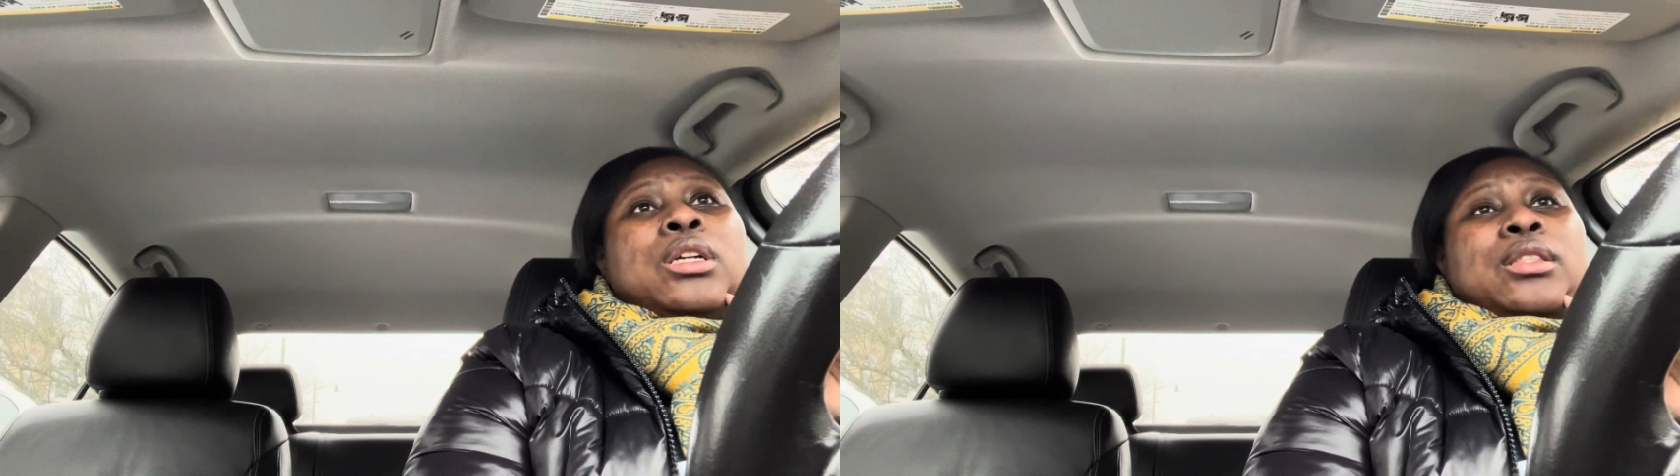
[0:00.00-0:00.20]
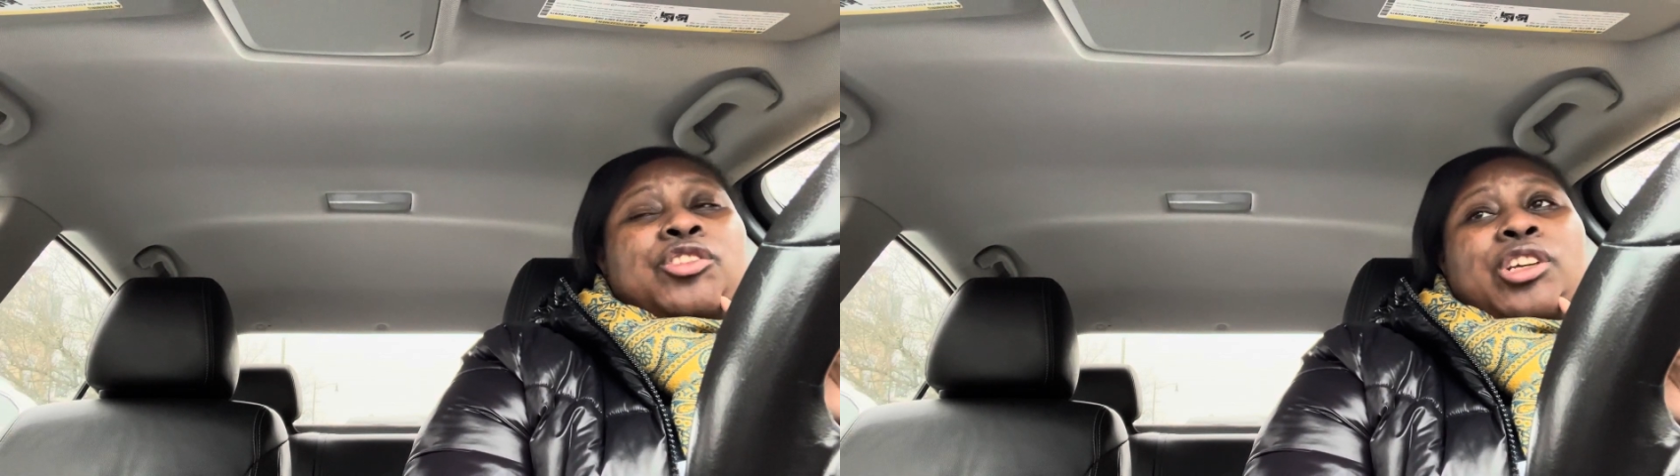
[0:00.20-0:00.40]

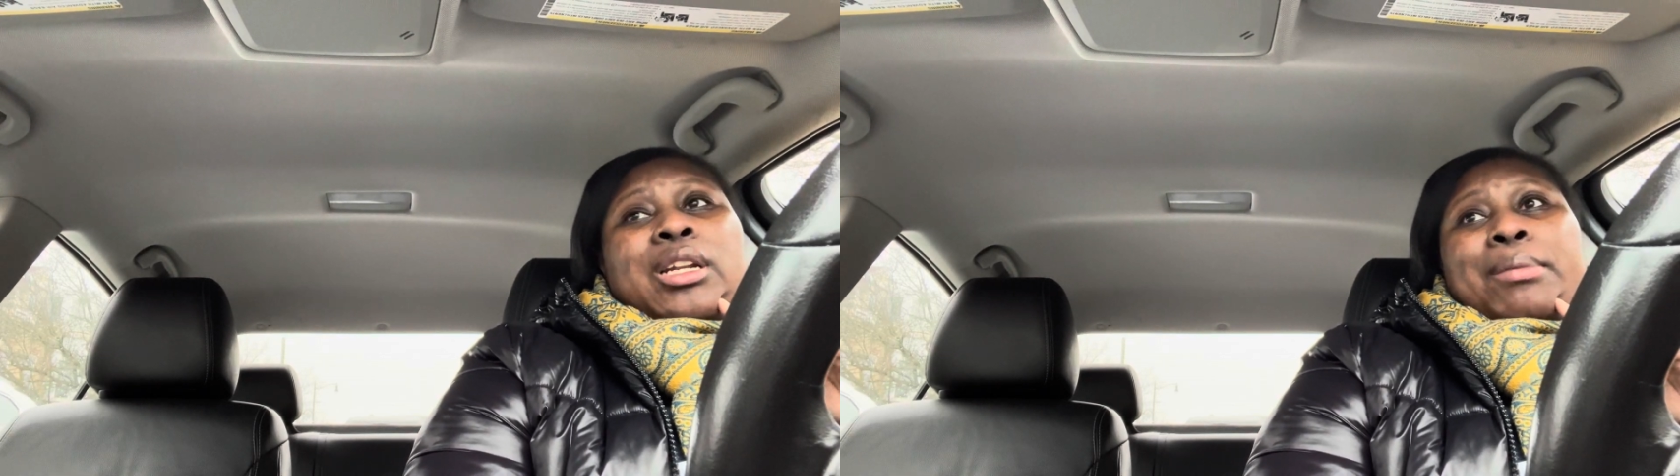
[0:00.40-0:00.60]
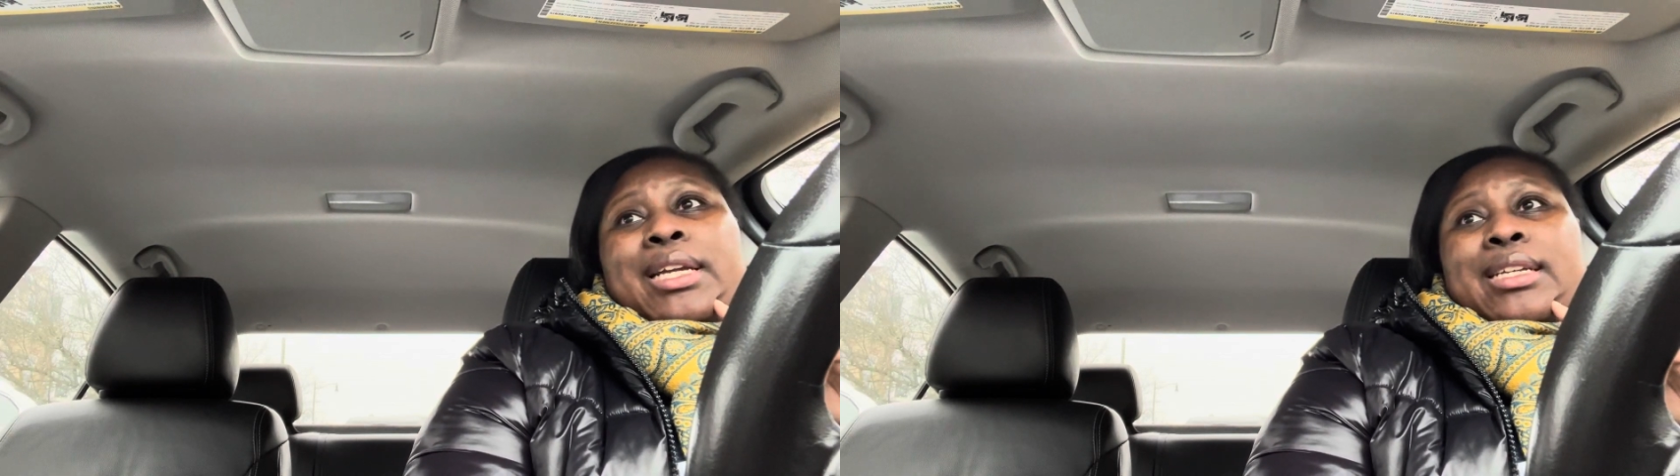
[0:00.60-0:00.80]
they're trying
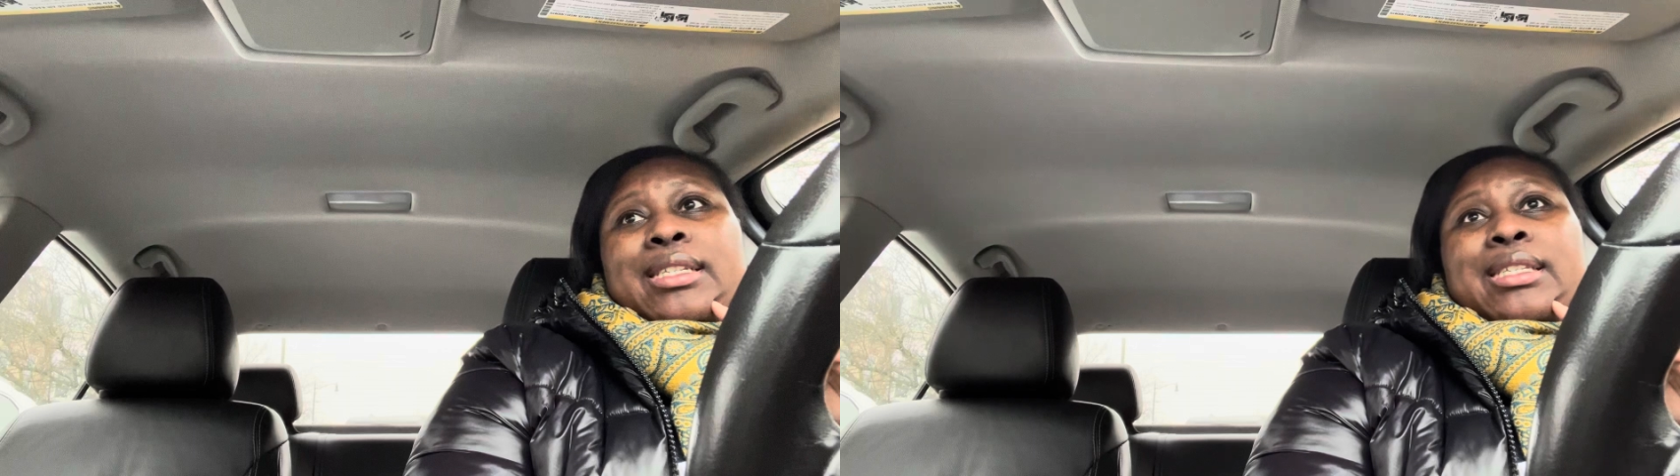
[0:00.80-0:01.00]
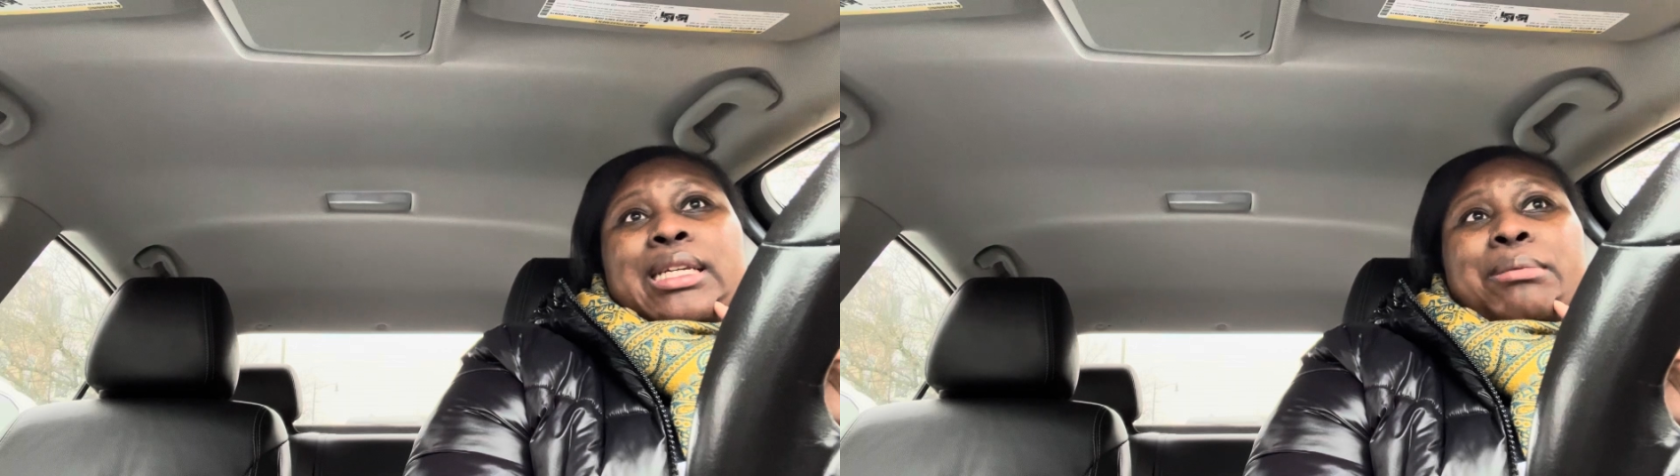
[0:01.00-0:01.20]
to make it
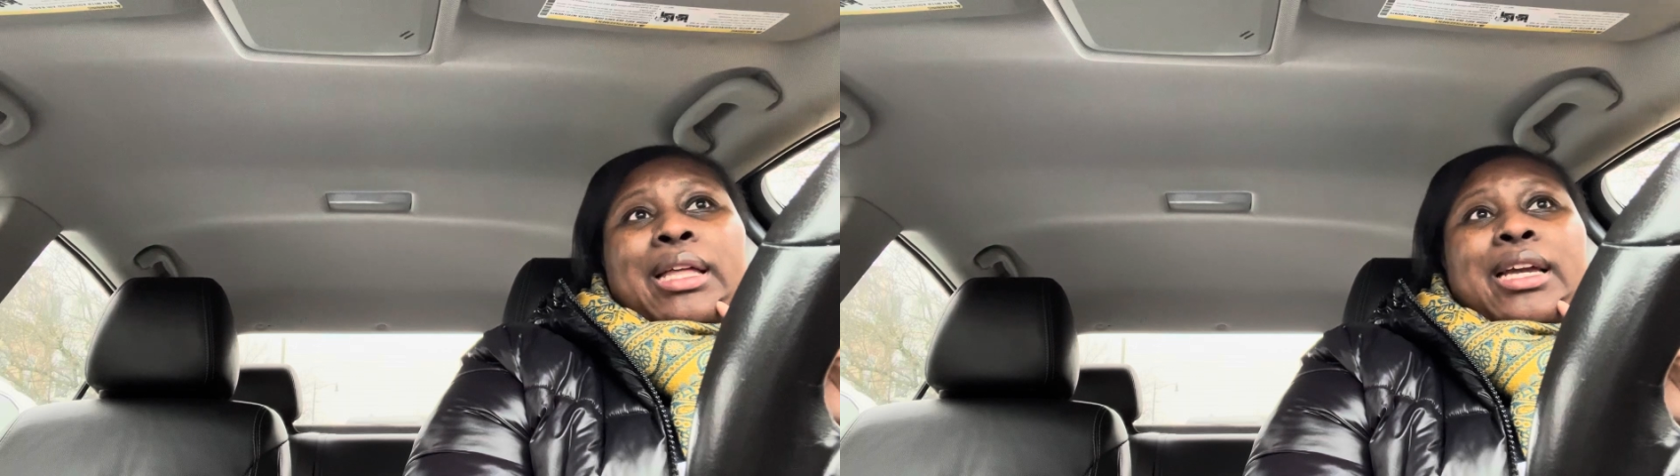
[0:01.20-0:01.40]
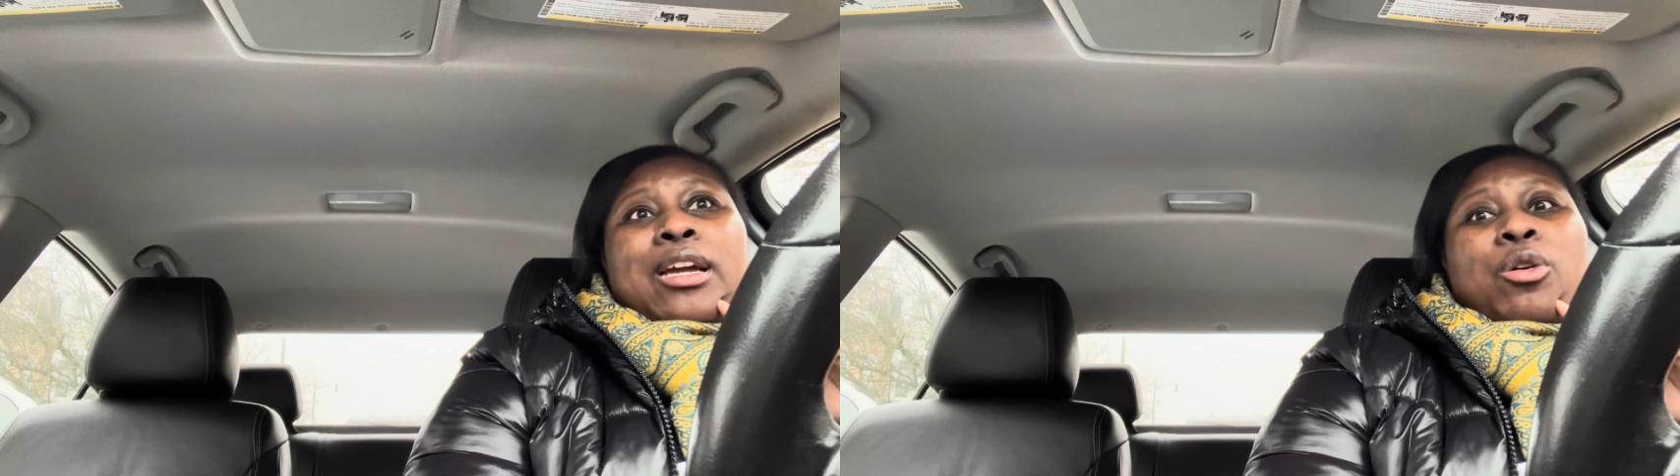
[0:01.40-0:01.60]
seem
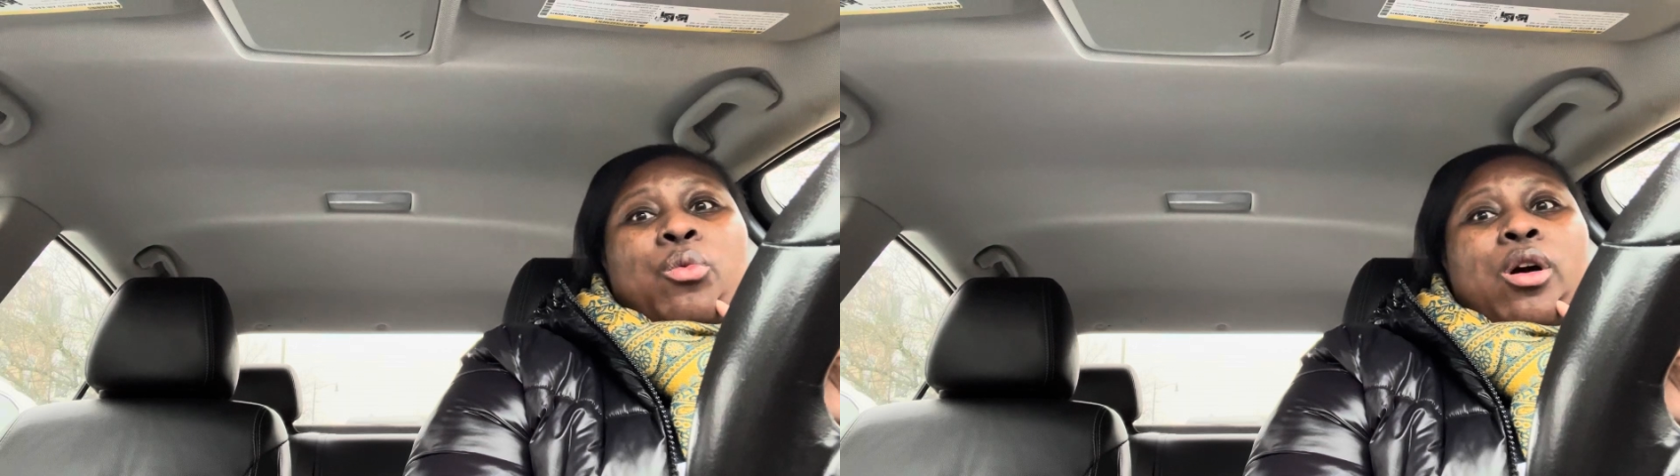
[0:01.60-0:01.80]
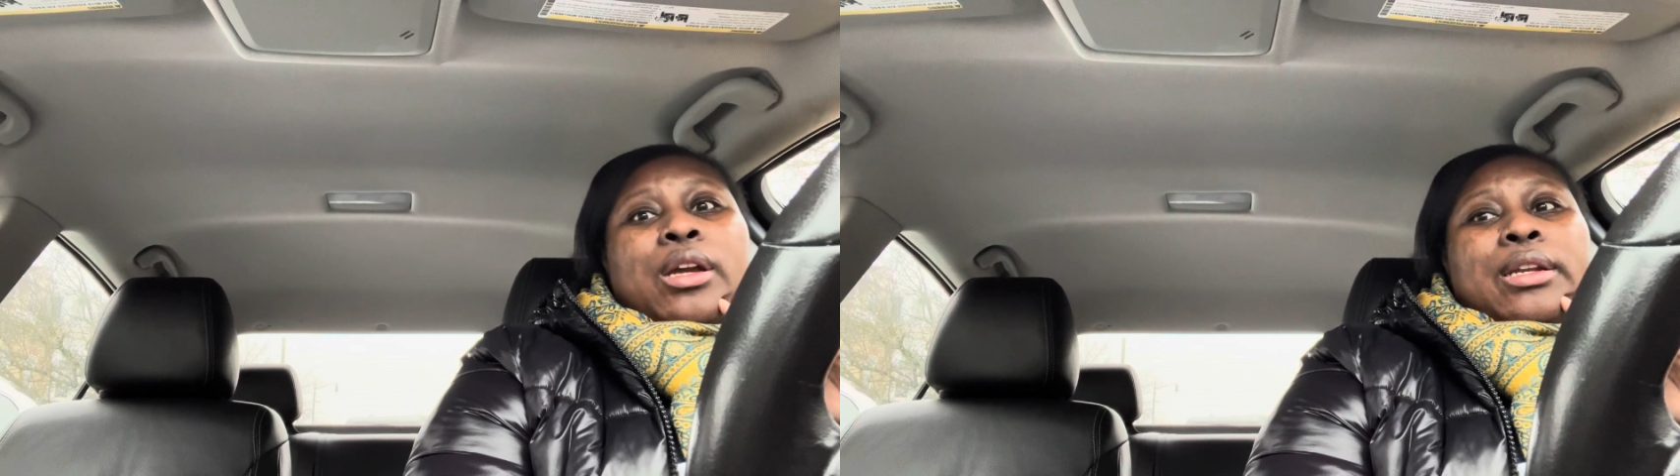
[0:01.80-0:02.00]
like her
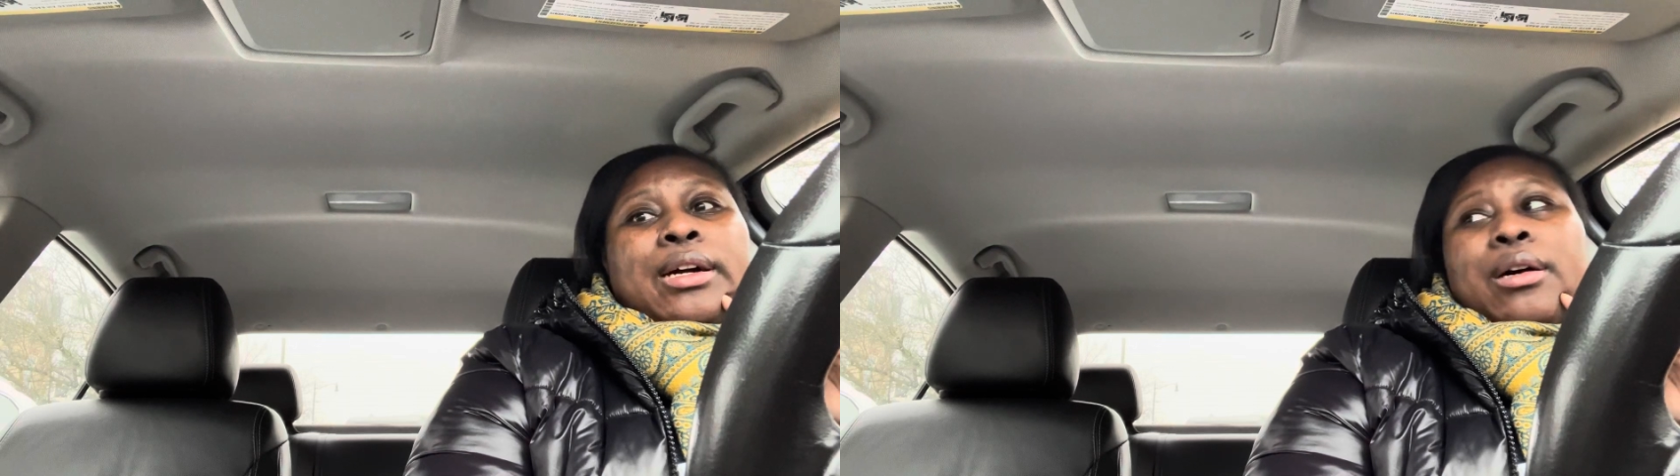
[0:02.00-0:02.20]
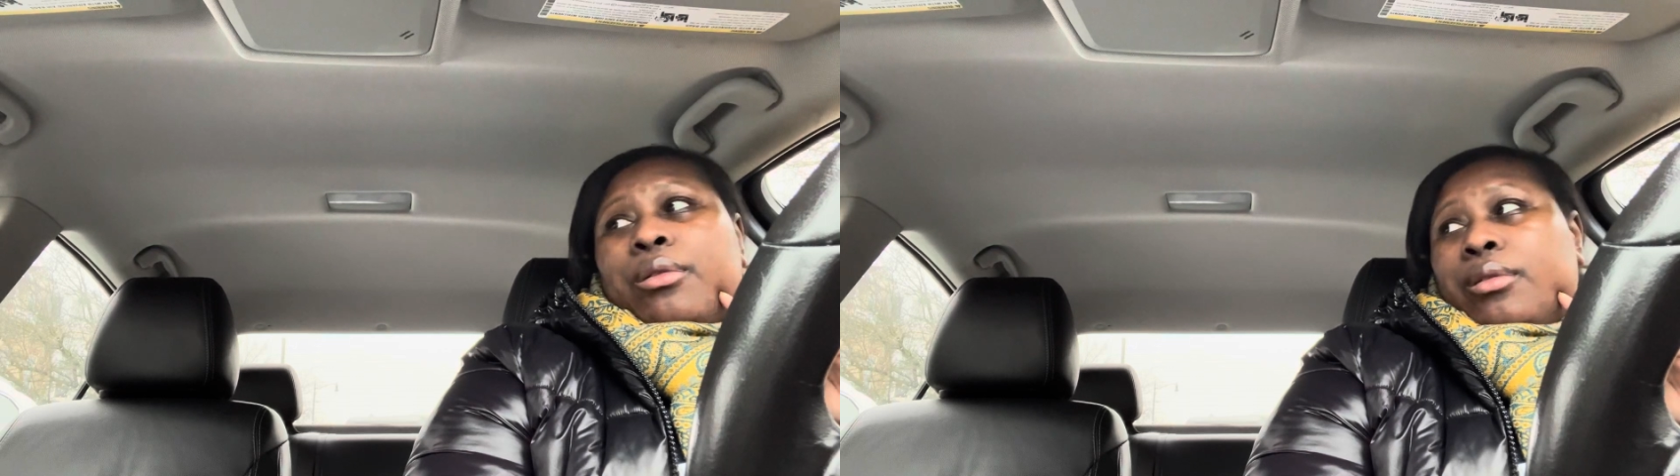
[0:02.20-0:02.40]
walking
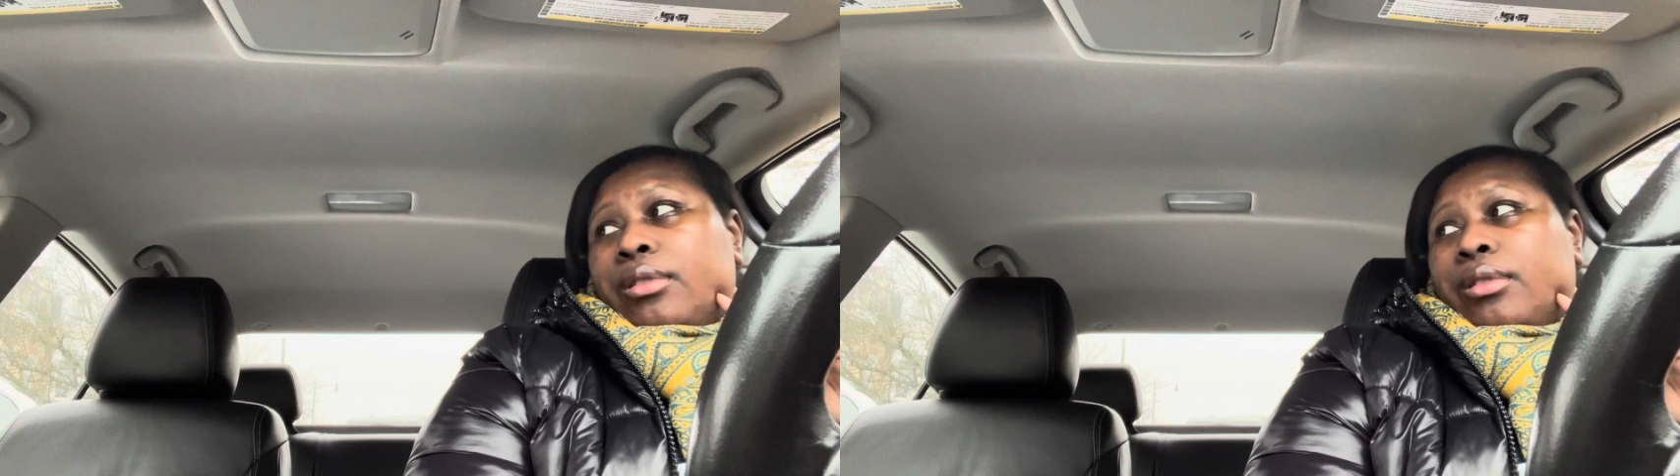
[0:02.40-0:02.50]
out.